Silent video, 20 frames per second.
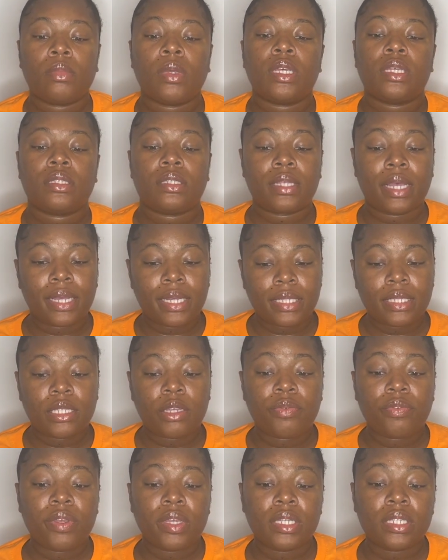
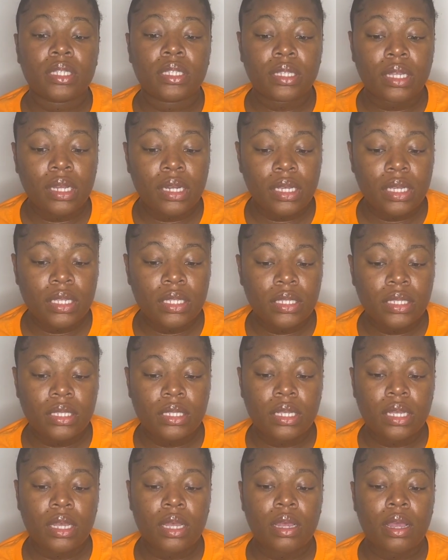Scientific studies
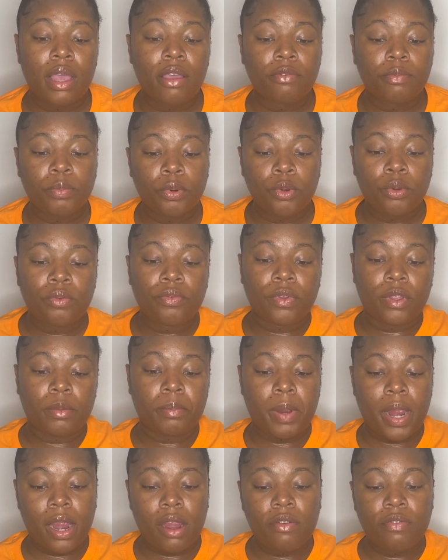have proven
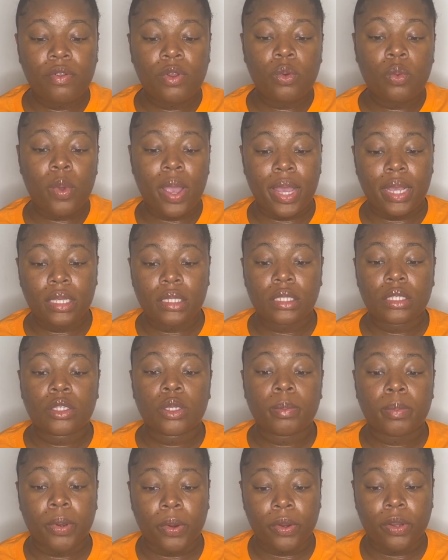paraffin wax to
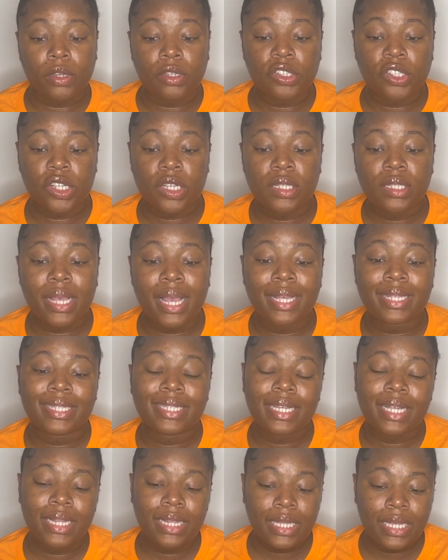burn just as
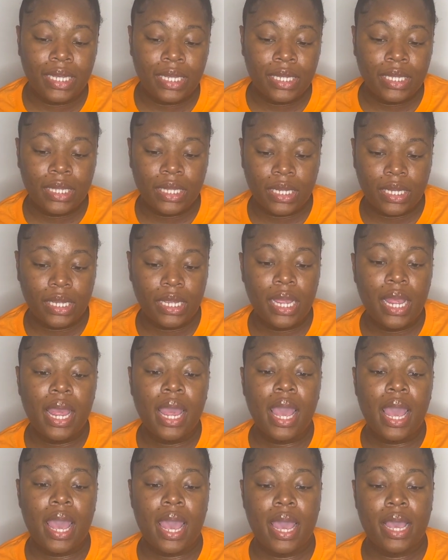cleanly
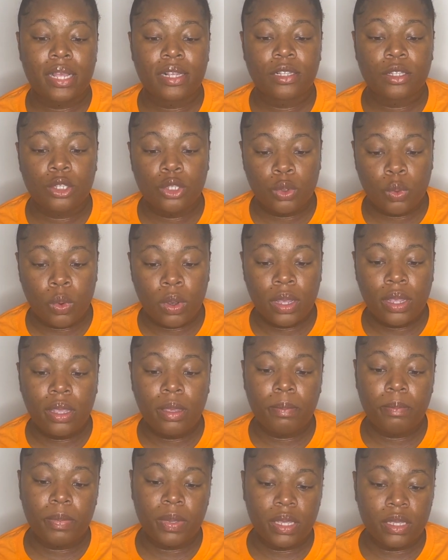as soy,
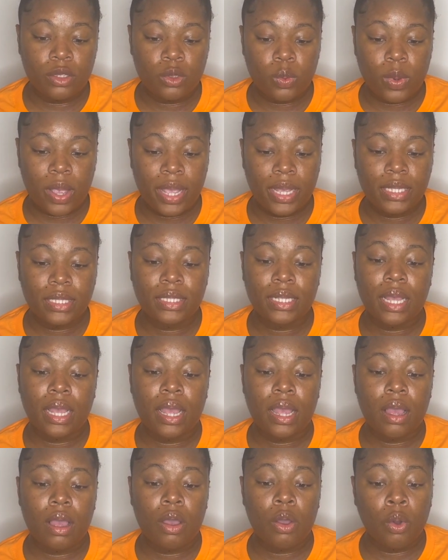beeswax,
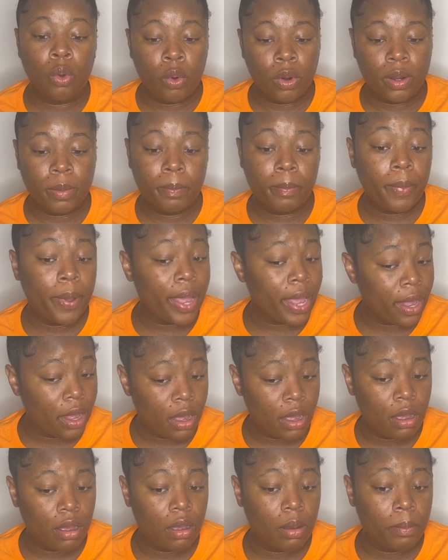or
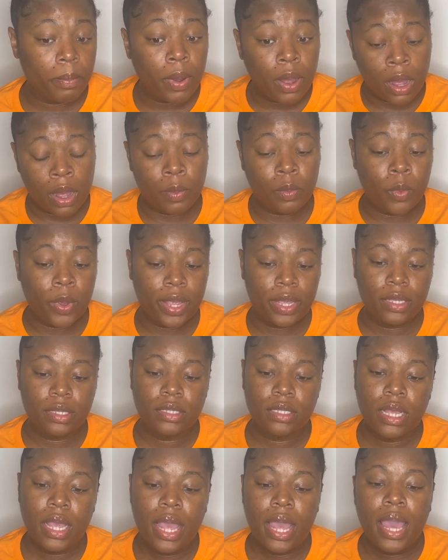palm wax,
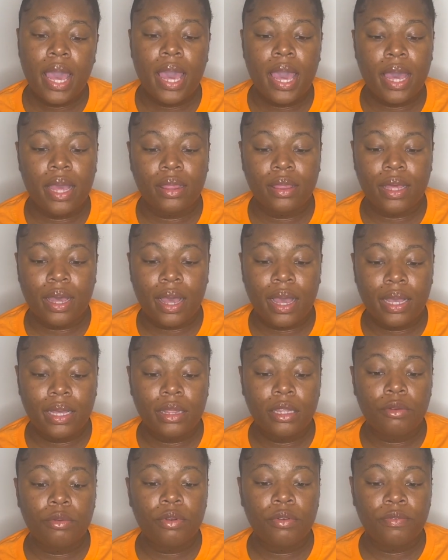and the
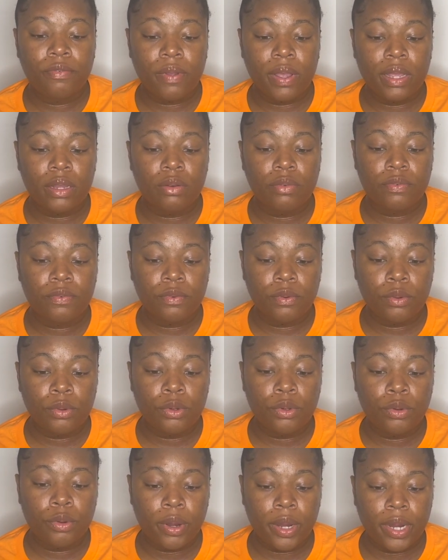highly refined
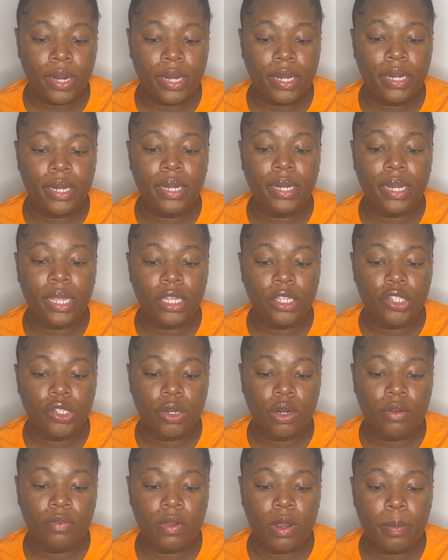food grade nature of our